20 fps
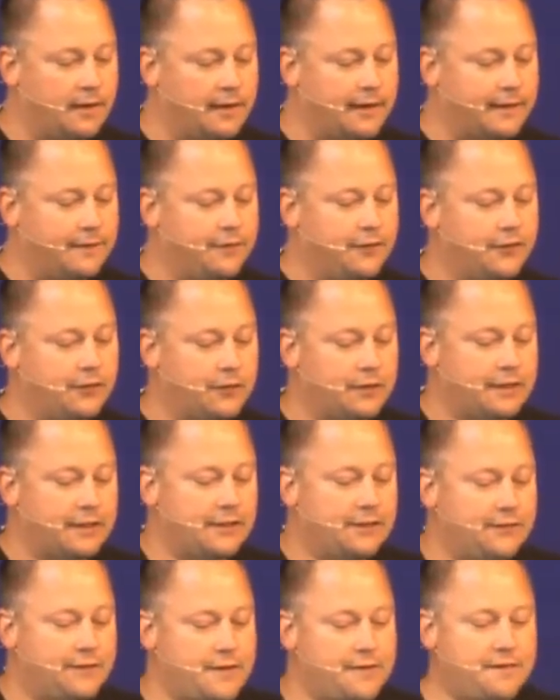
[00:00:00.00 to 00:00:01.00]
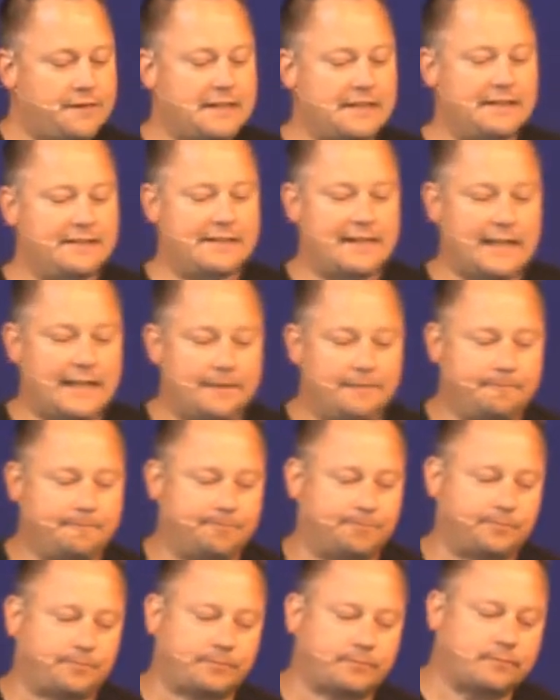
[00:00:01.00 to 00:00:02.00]
1 Corinthians 15:10
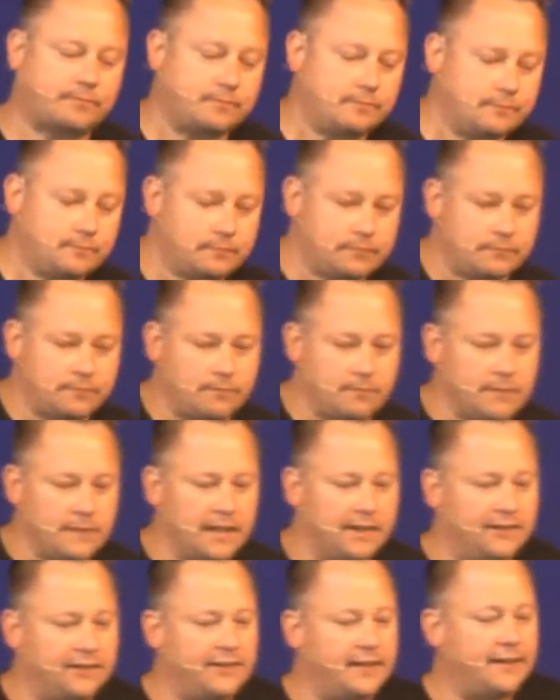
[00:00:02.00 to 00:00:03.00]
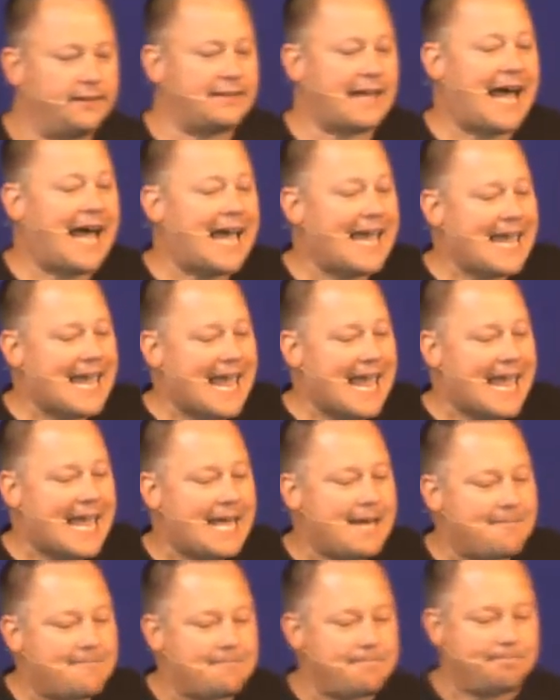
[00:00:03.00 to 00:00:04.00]
says, "I
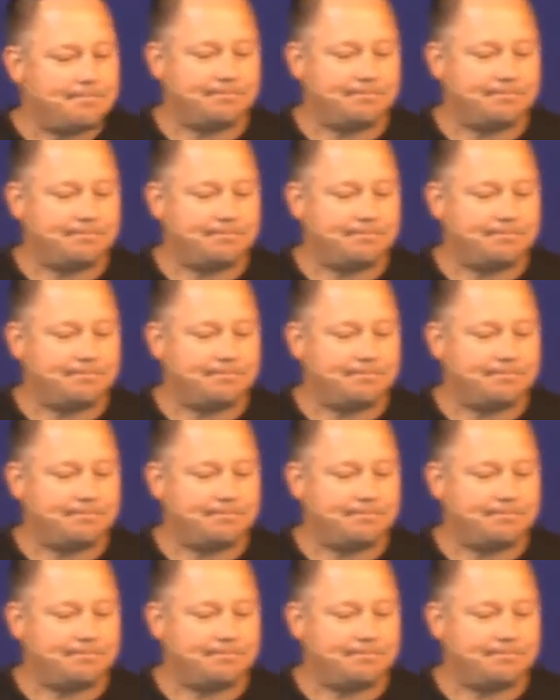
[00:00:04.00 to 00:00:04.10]
am